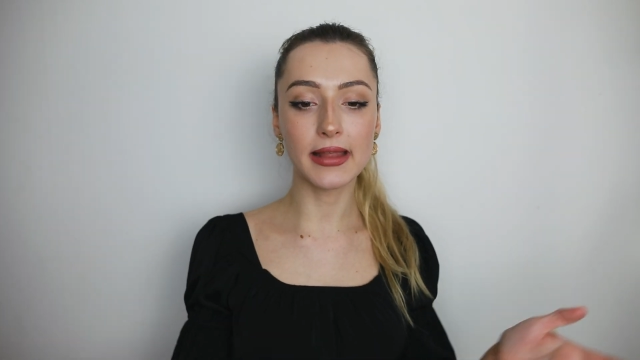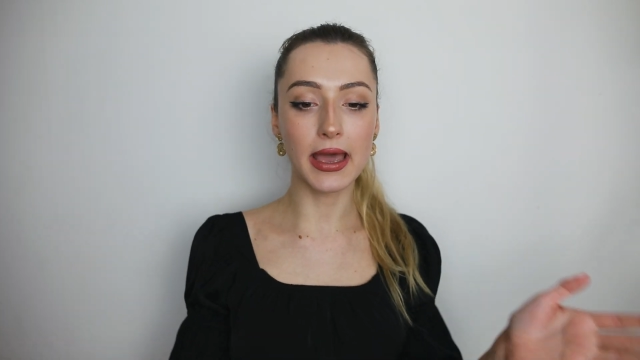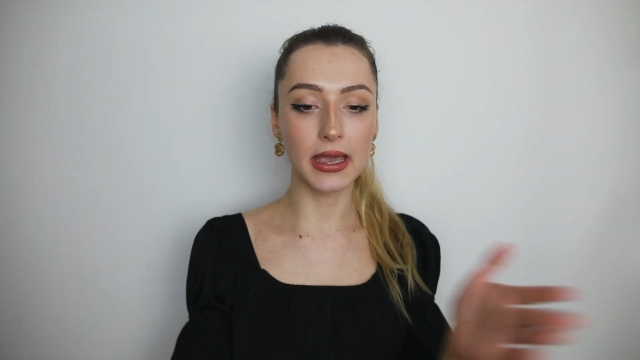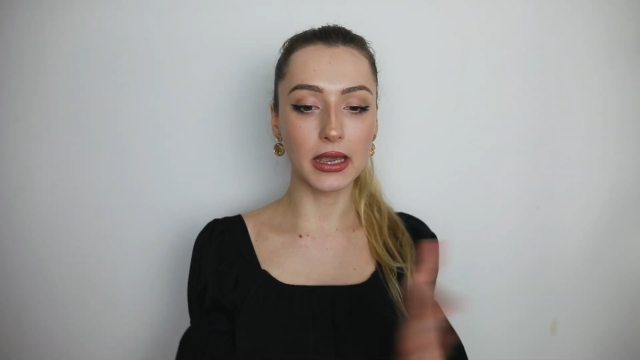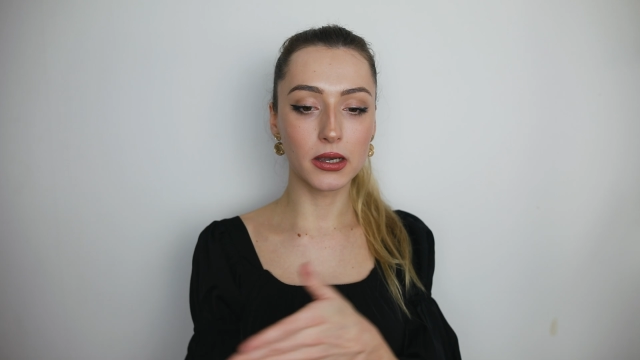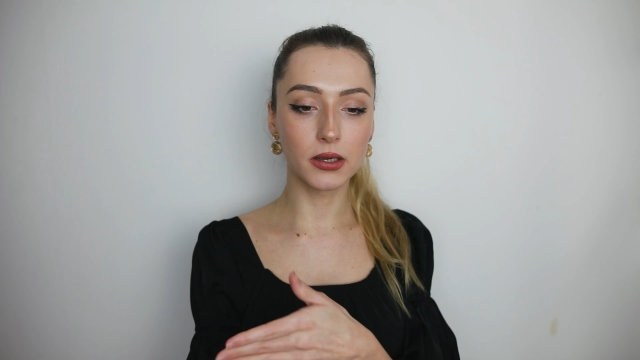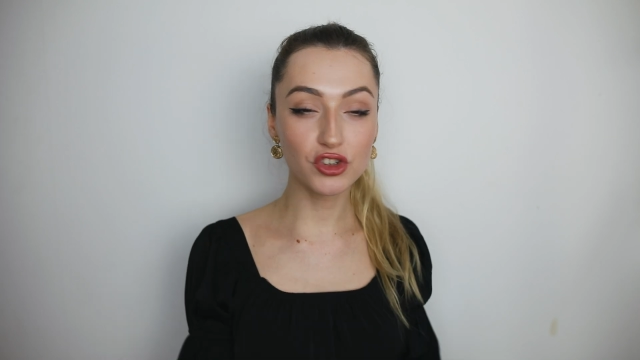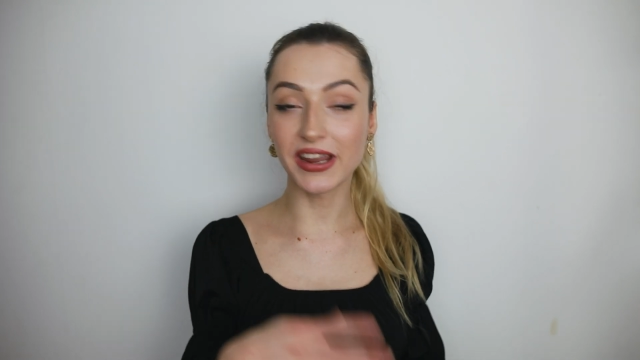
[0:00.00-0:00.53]

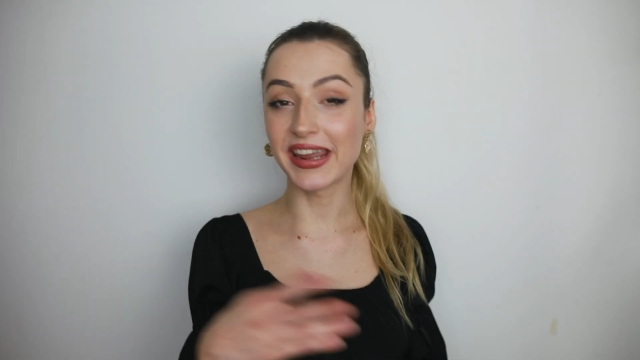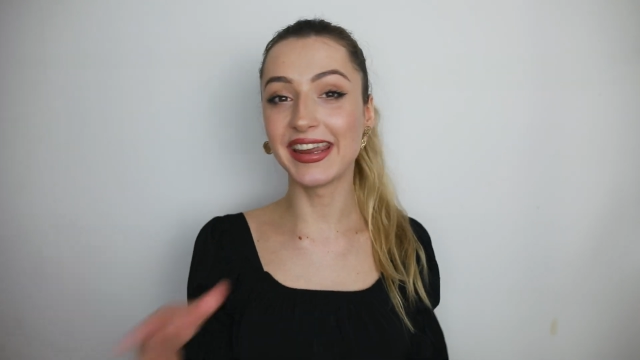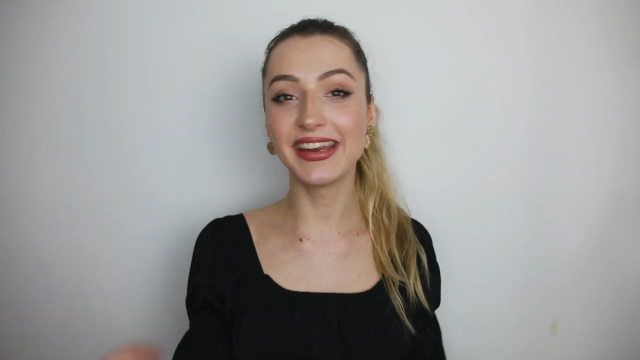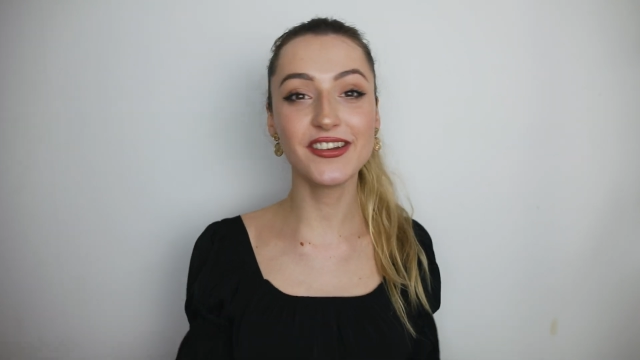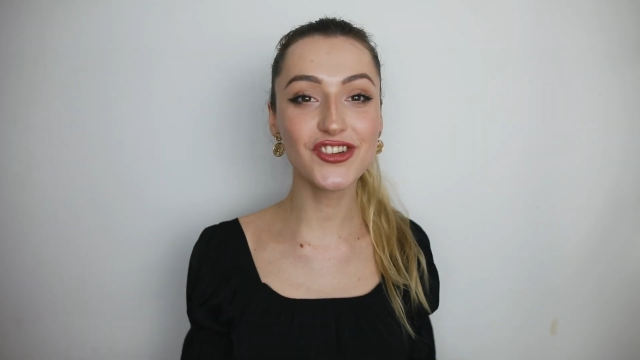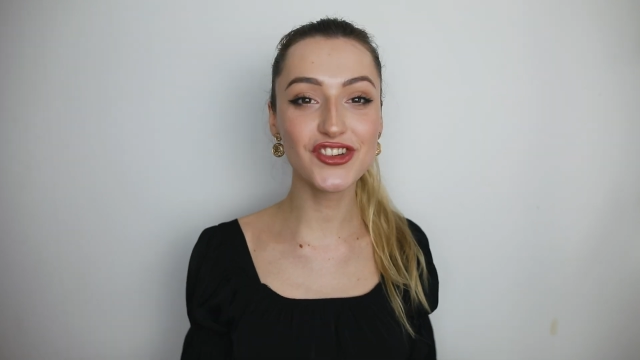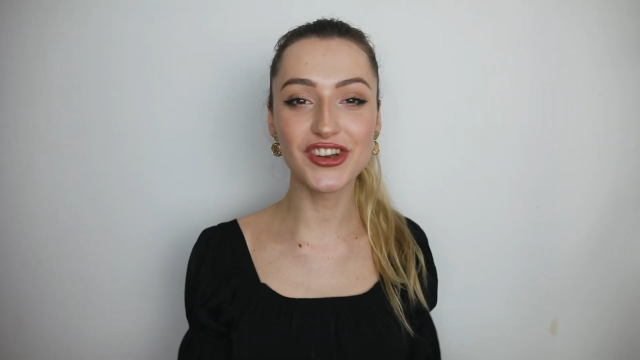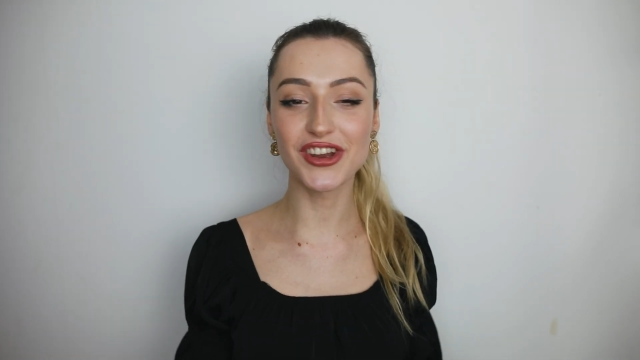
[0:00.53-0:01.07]
like
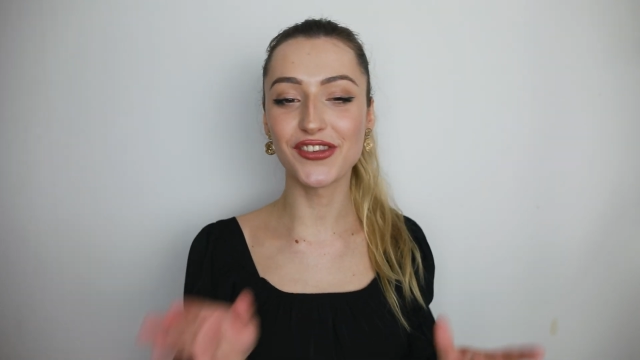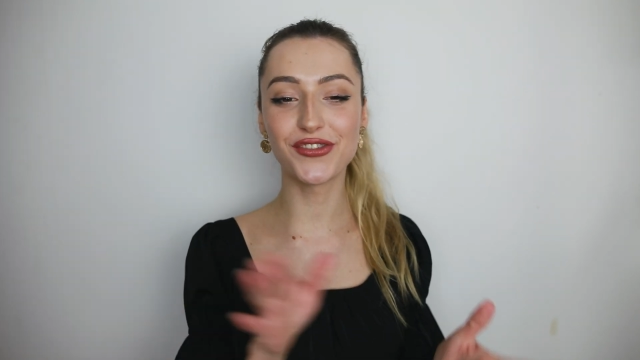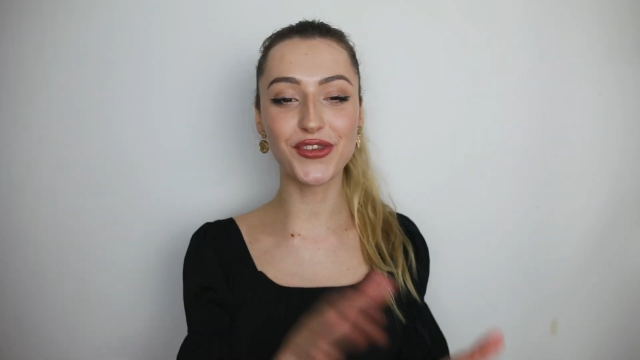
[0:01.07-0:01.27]
changed.